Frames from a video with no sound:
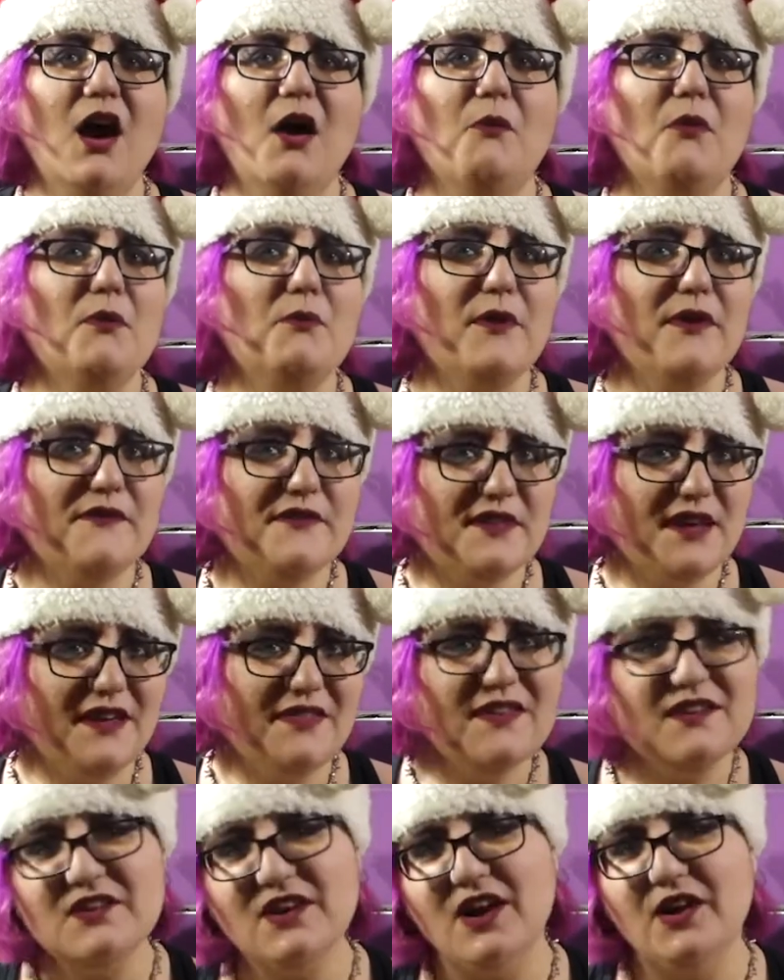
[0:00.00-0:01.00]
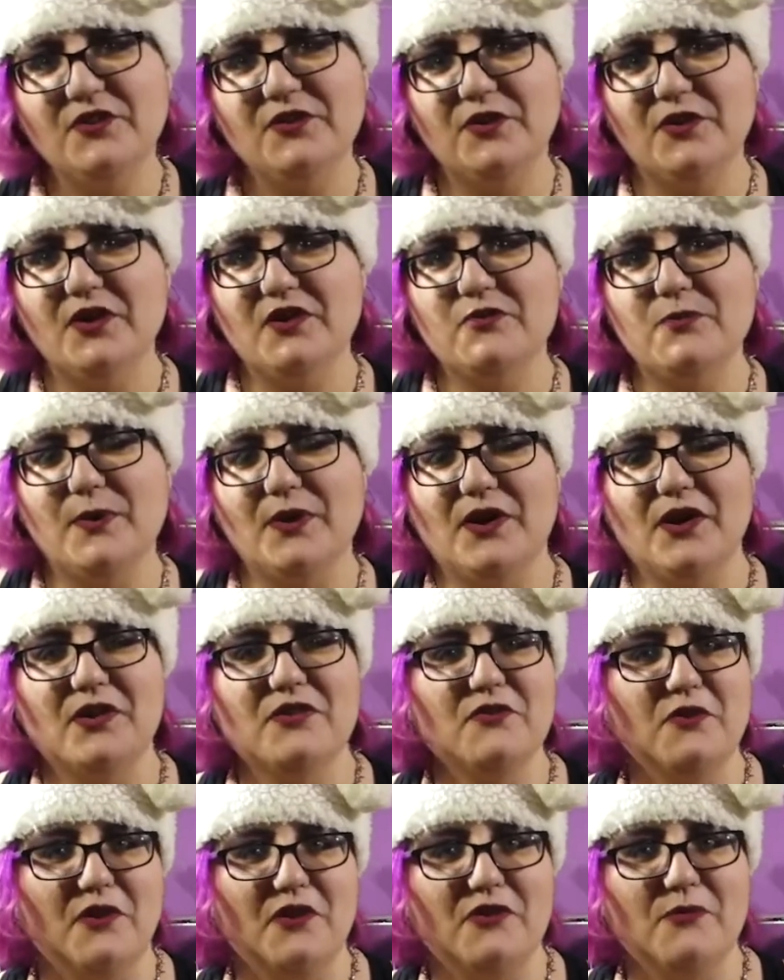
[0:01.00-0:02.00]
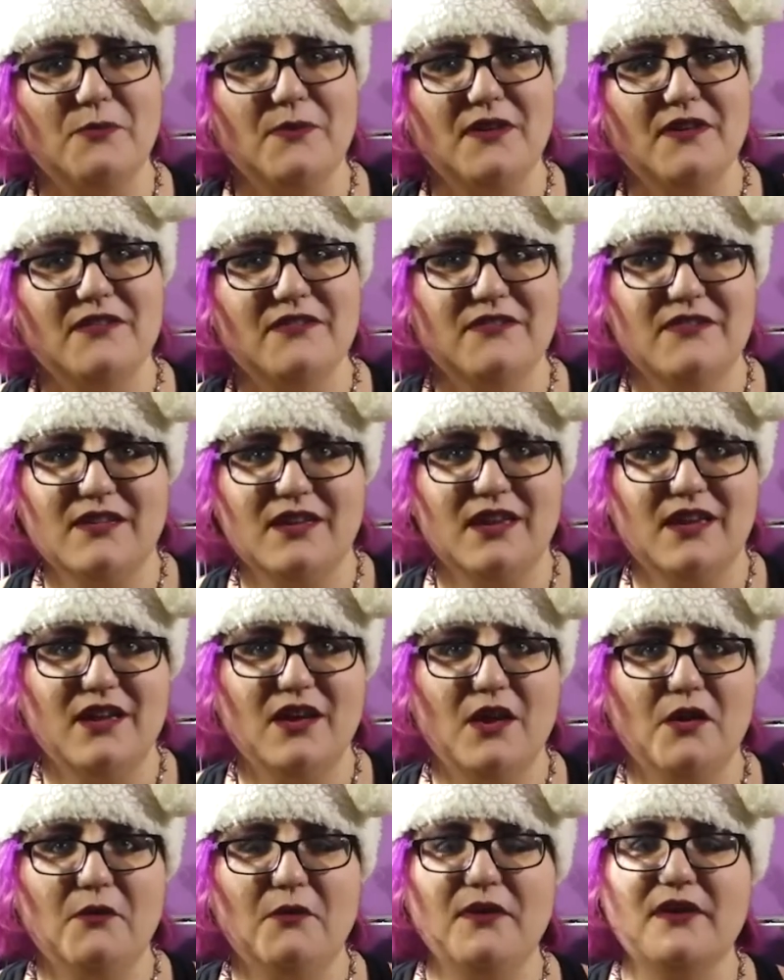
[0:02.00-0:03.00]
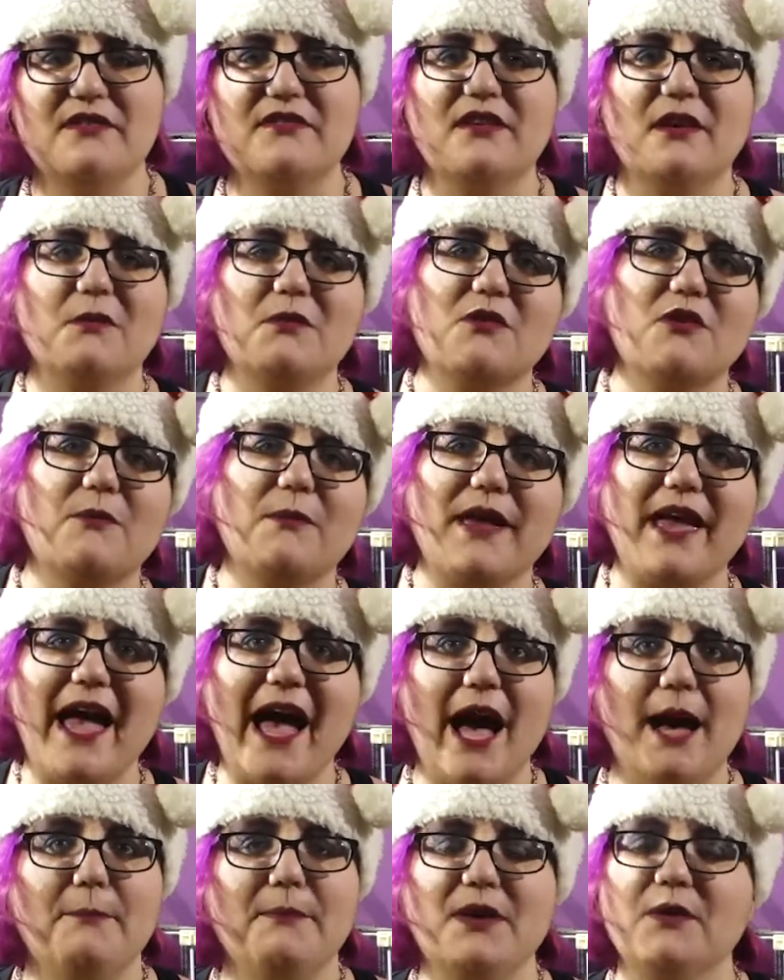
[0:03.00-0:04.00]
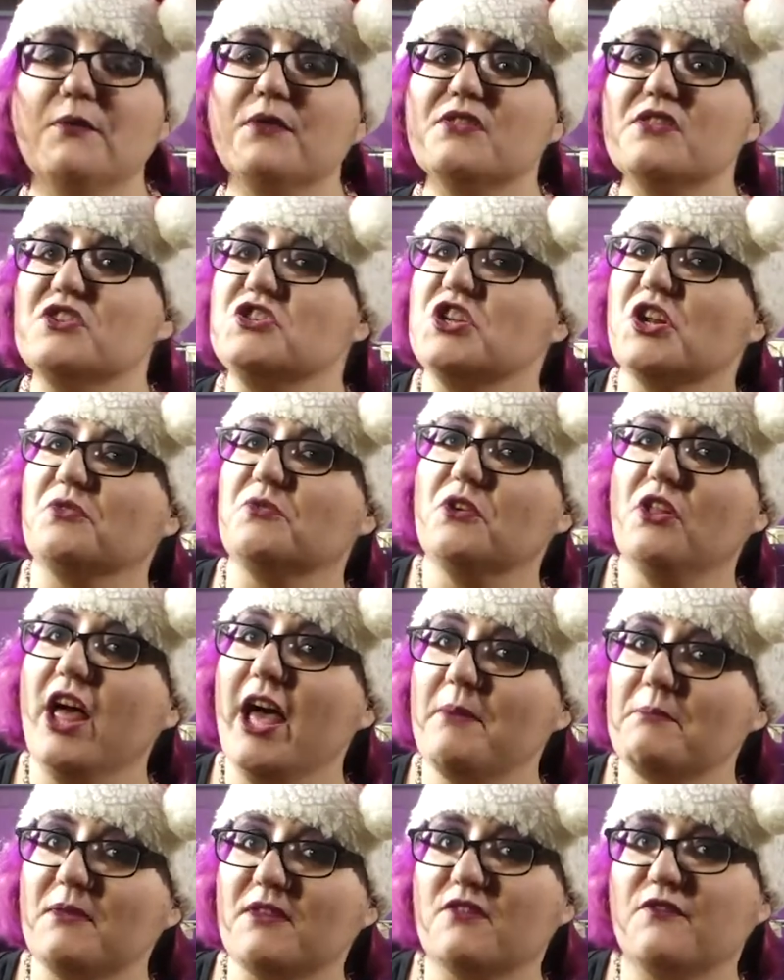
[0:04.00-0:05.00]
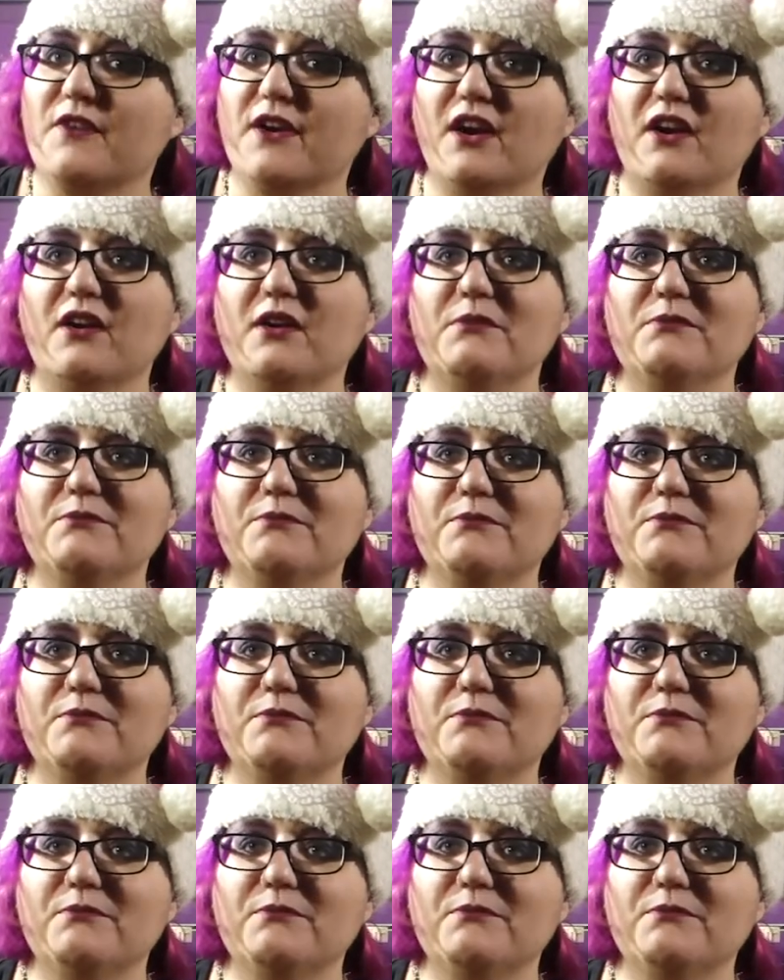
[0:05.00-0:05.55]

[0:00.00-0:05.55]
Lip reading: When we've seen the Doctor experience Christmas, he always seems to be happy with the general atmosphere.